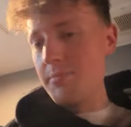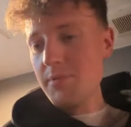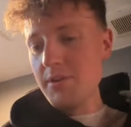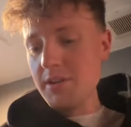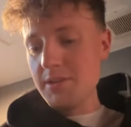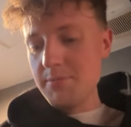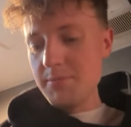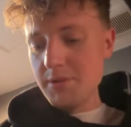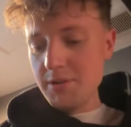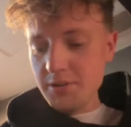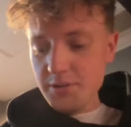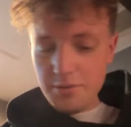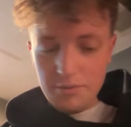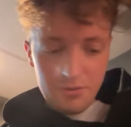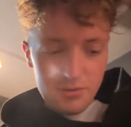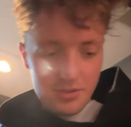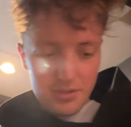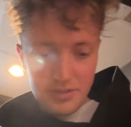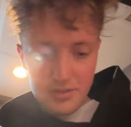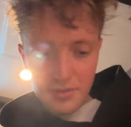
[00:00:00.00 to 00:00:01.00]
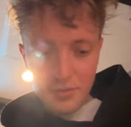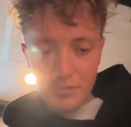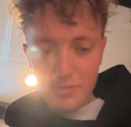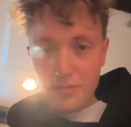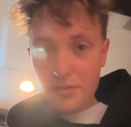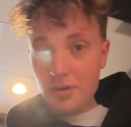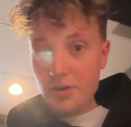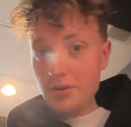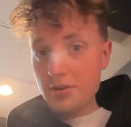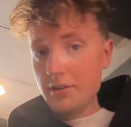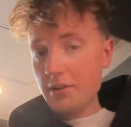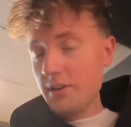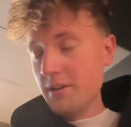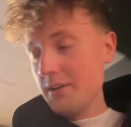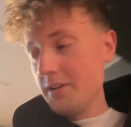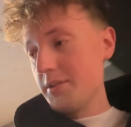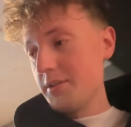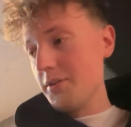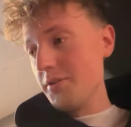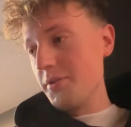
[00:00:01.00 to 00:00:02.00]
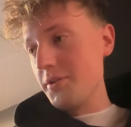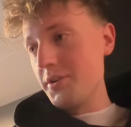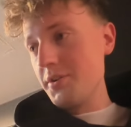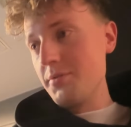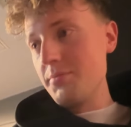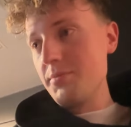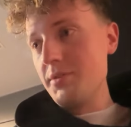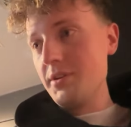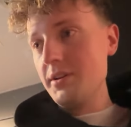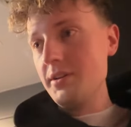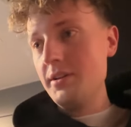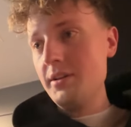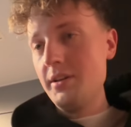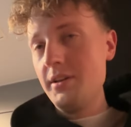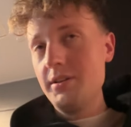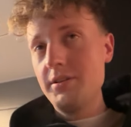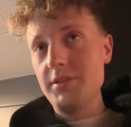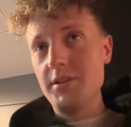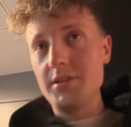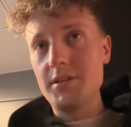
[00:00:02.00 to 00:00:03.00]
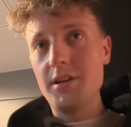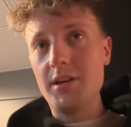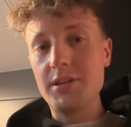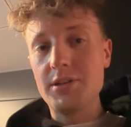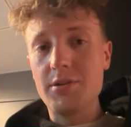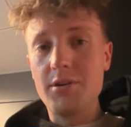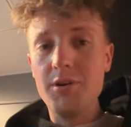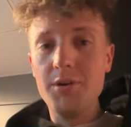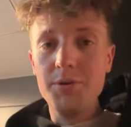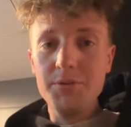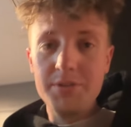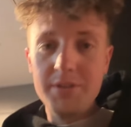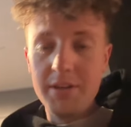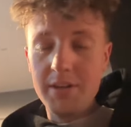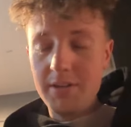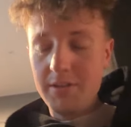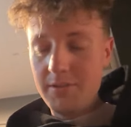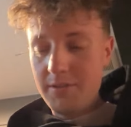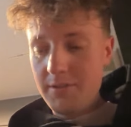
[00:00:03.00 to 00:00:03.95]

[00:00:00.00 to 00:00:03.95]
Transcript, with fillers: but it's been a doozy so far in uh, Tokyo, but just got to our hotel.